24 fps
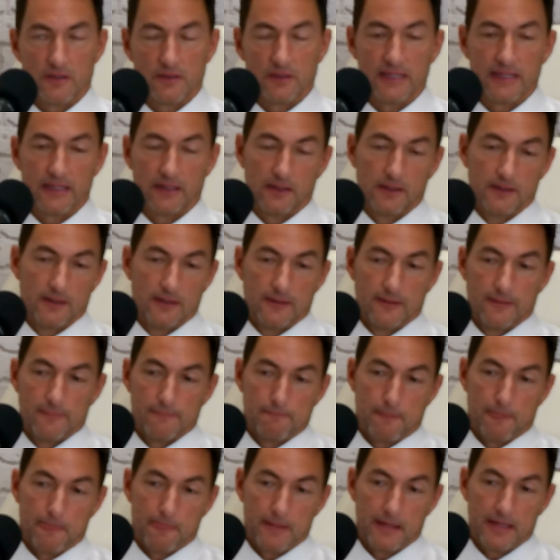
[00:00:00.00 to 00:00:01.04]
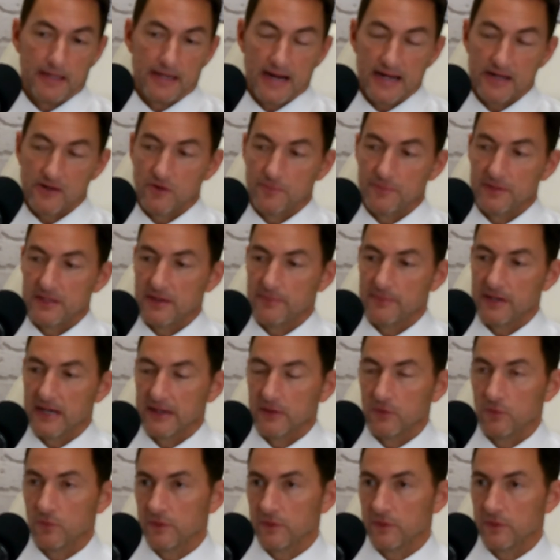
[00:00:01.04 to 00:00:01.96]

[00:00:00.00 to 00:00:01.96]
Like at Idaho BMI,